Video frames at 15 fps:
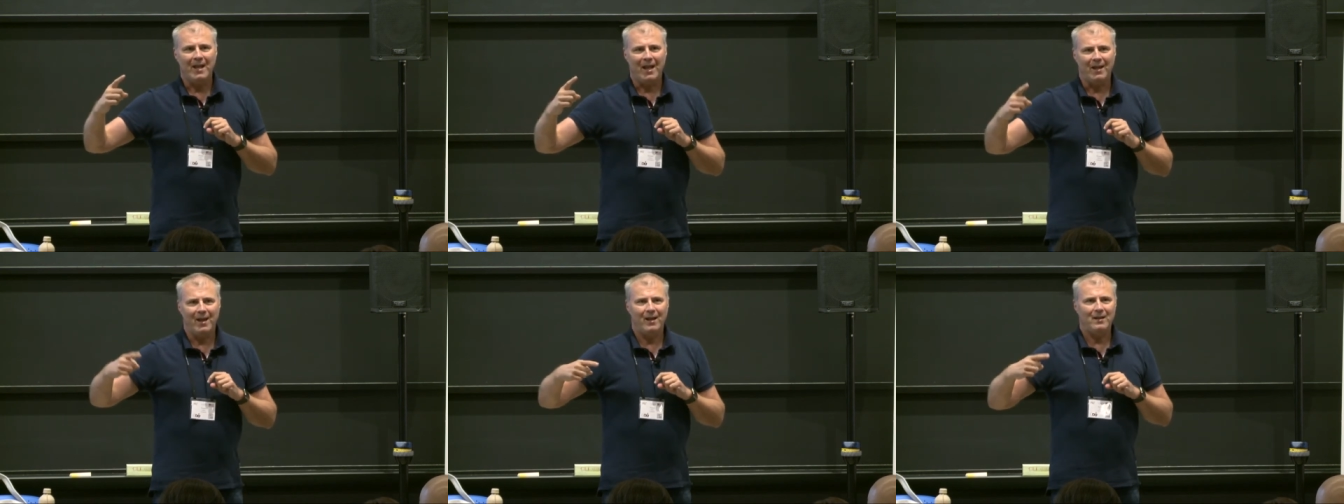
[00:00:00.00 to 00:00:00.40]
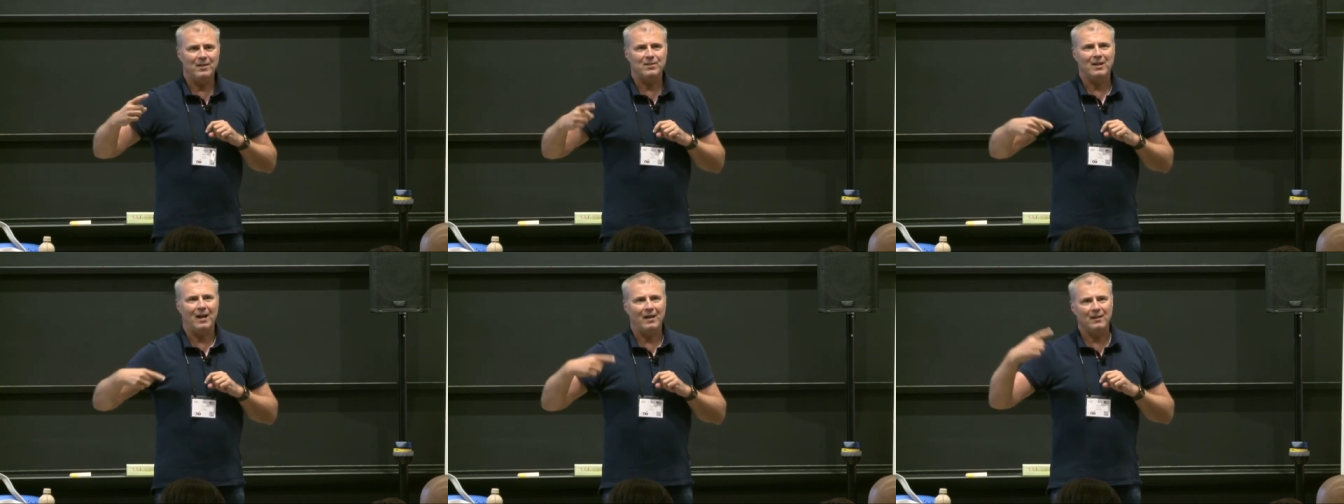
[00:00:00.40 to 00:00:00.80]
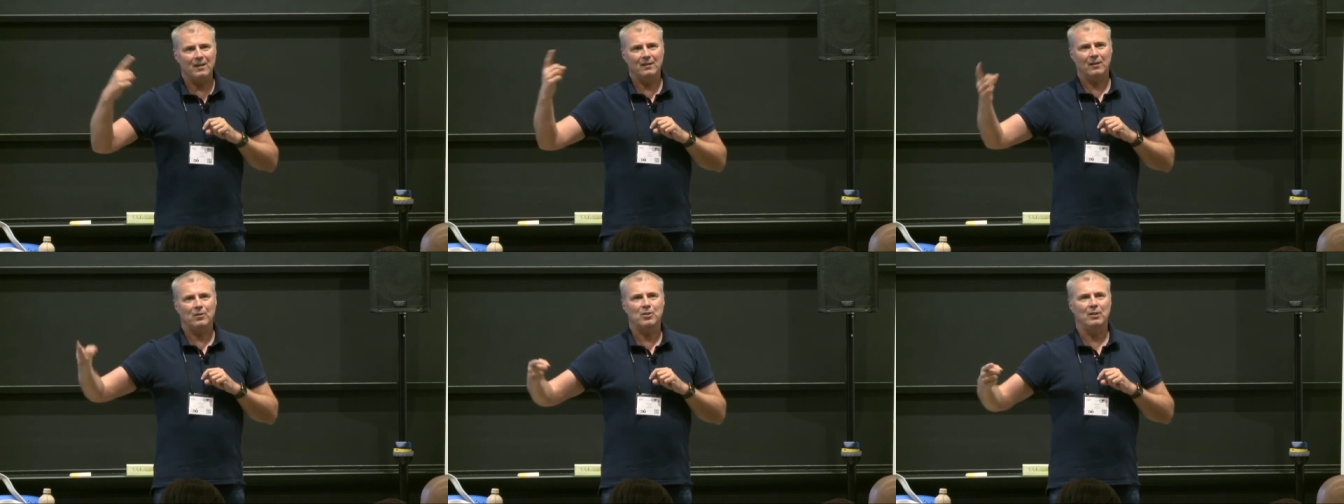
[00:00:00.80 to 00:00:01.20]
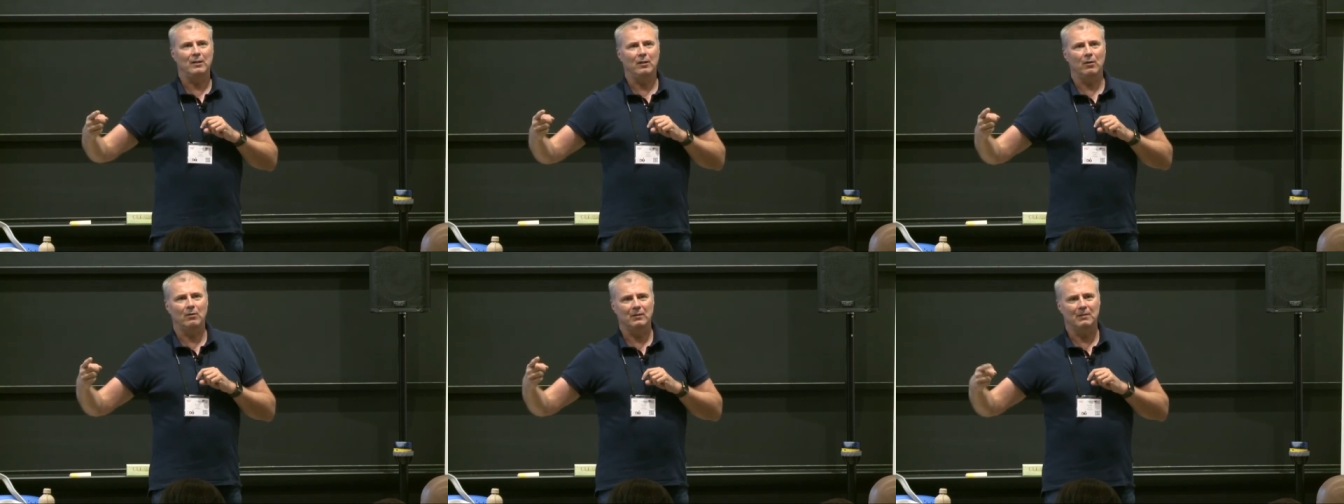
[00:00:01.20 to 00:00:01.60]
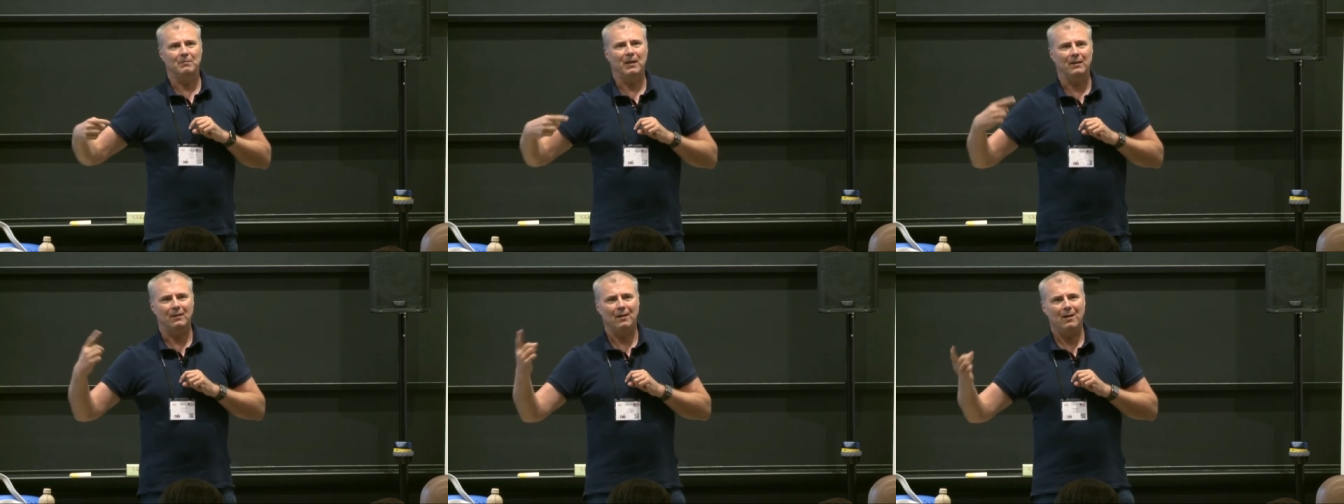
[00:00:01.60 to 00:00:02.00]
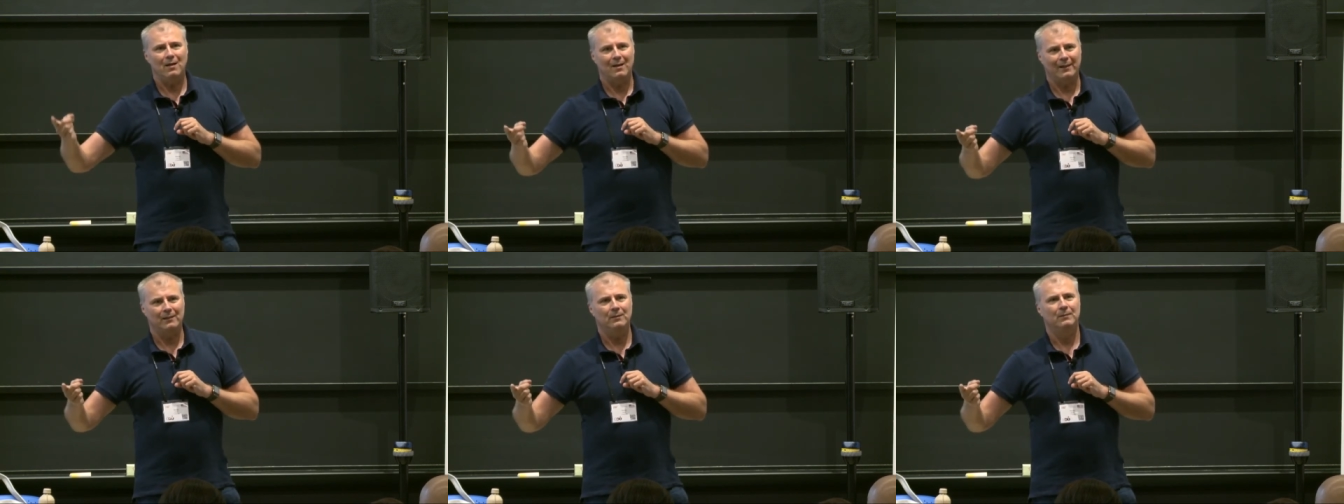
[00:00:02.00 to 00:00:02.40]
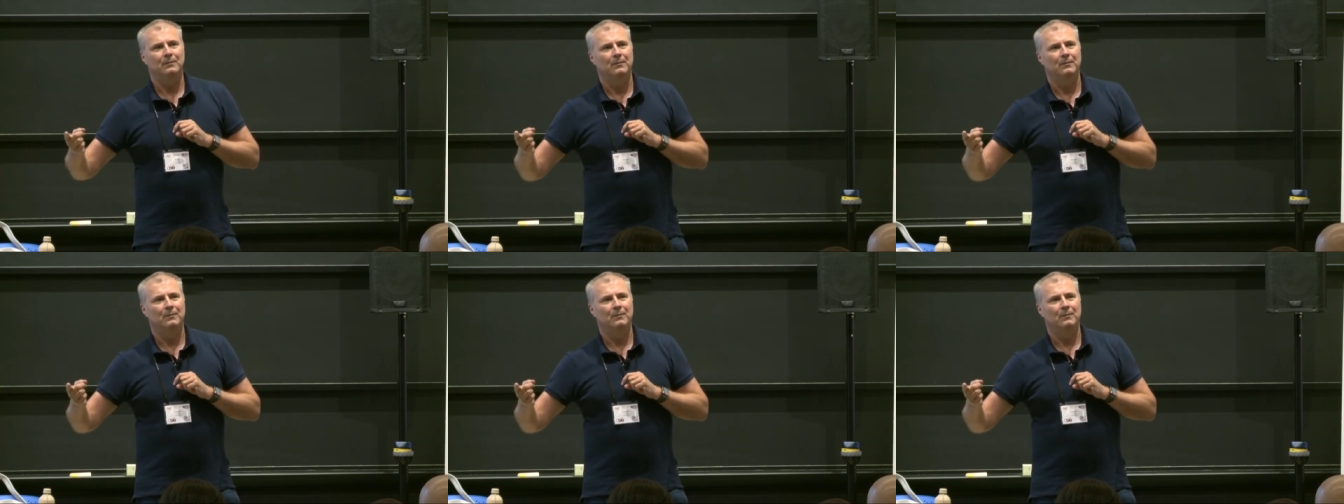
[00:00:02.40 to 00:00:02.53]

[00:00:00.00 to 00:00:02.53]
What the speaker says: and that is I can actually order my car.